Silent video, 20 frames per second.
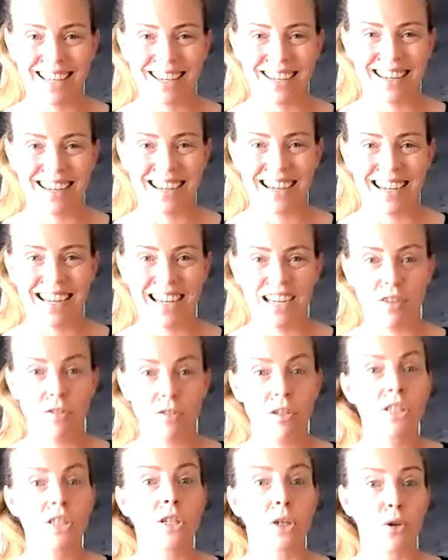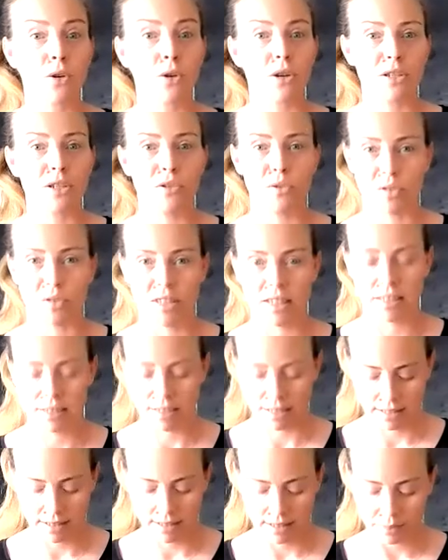to increase
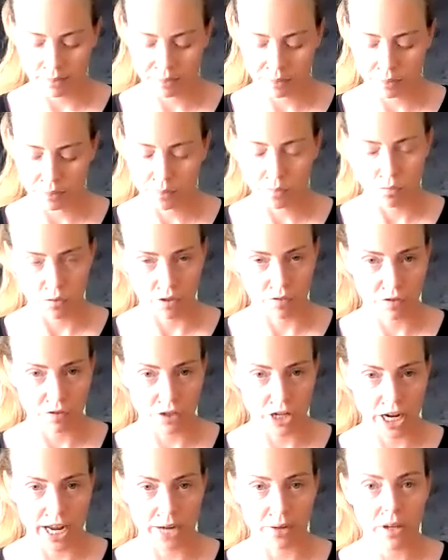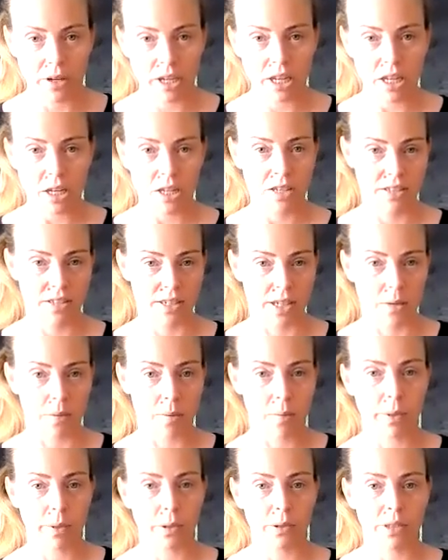resistance. For now, start
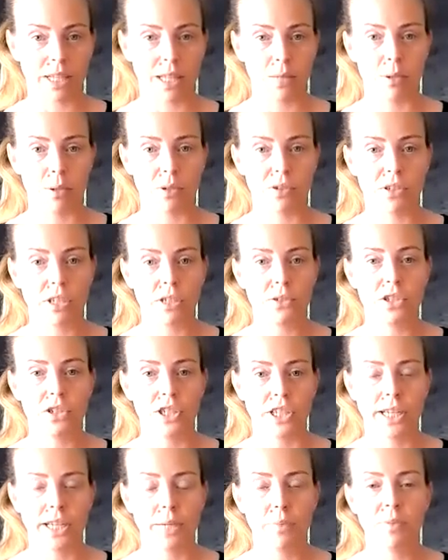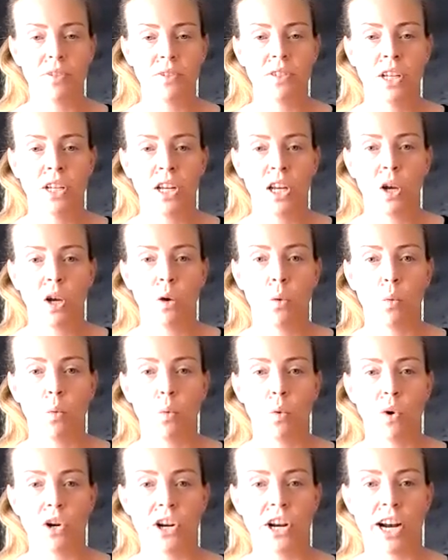with both elbows glued to your hips.
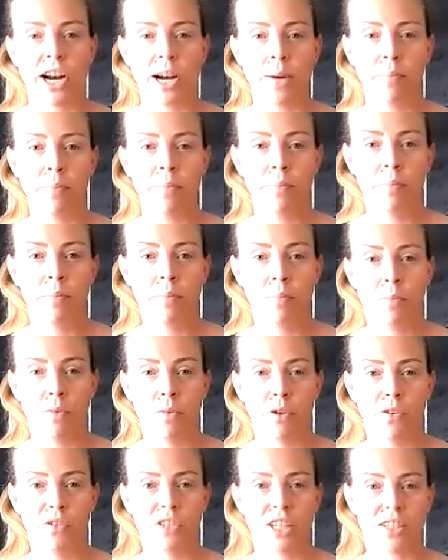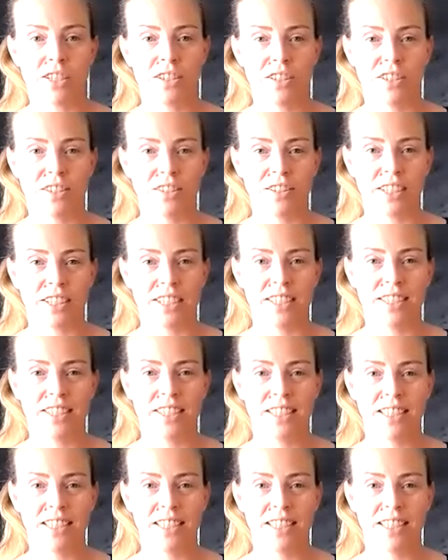One arm moves out to the side.